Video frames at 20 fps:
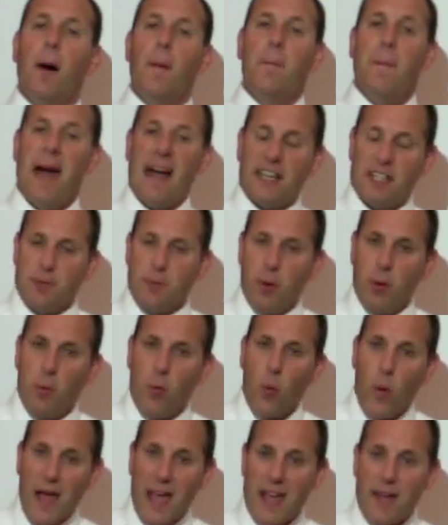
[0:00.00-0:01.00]
maximum
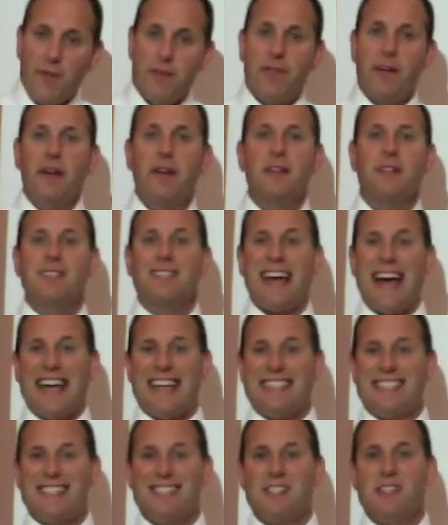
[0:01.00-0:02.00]
wave
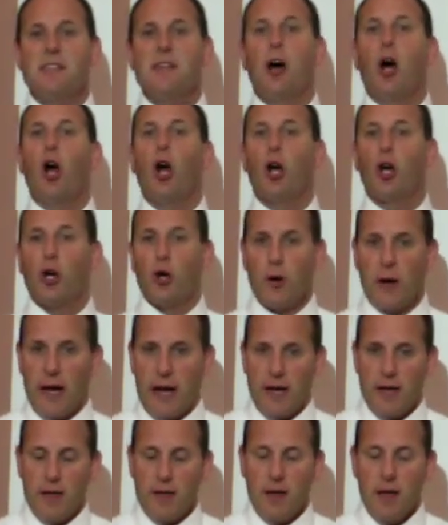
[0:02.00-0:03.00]
sizes are
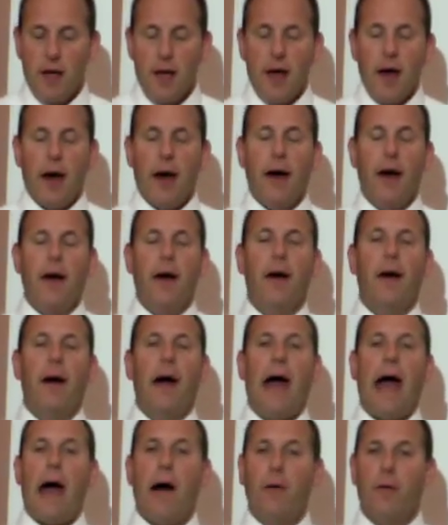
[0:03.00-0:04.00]
created,
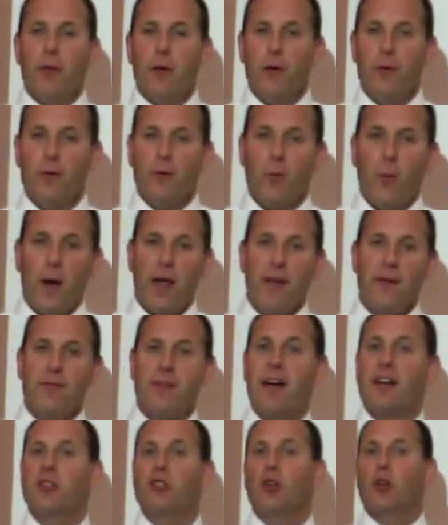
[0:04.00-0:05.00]
how those waves
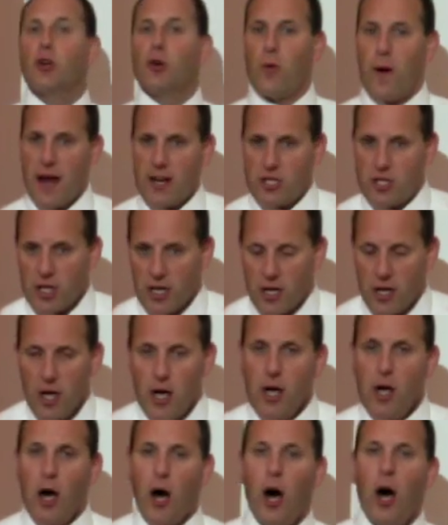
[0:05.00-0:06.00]
actually are crashing
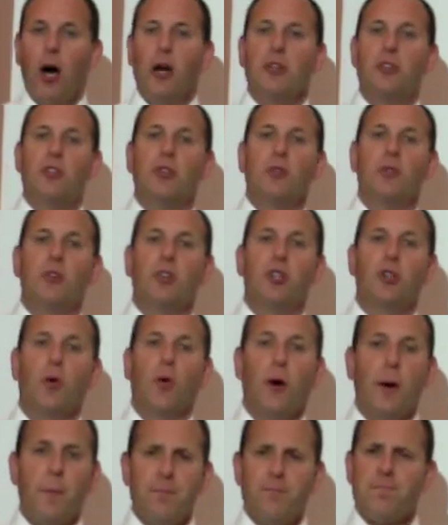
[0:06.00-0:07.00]
onto the
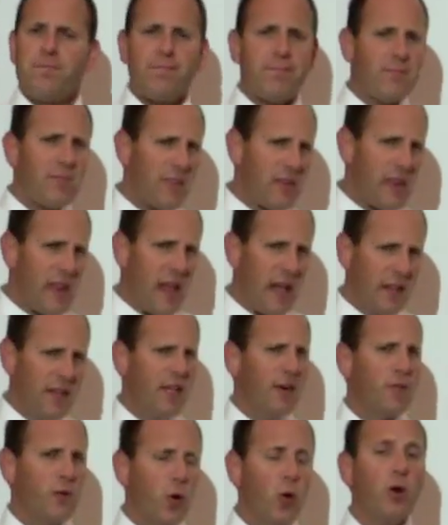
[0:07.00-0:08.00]
shore. And then,
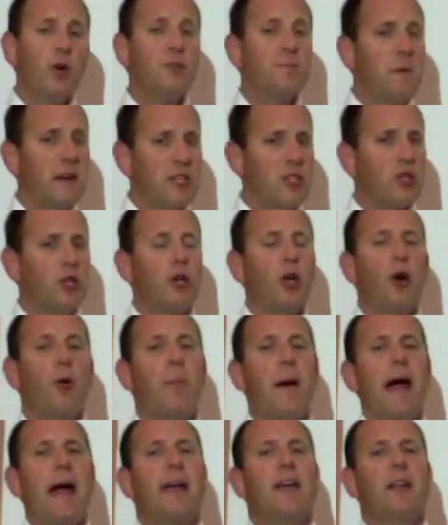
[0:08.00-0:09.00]
of course, make sure you go
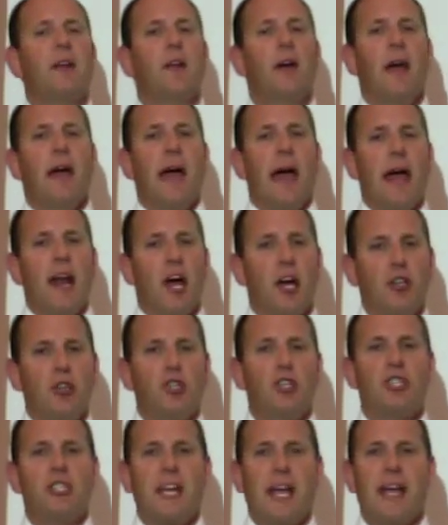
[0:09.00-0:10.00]
back and
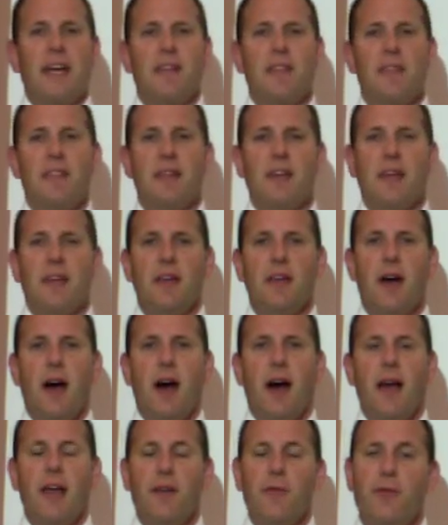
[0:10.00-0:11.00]
understand the
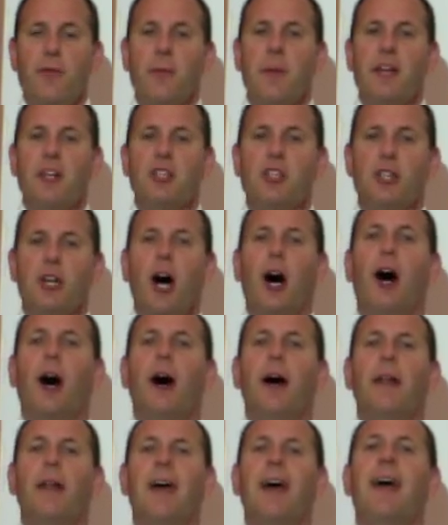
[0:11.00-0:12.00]
information
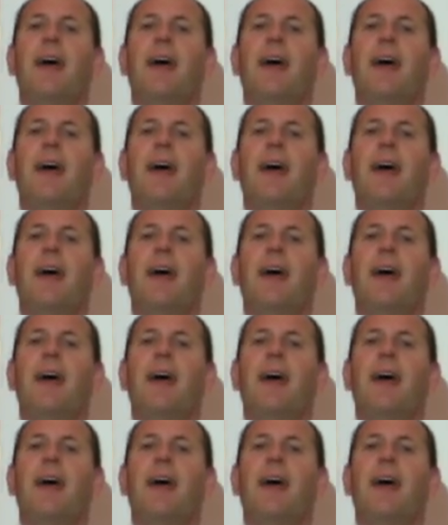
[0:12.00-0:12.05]
on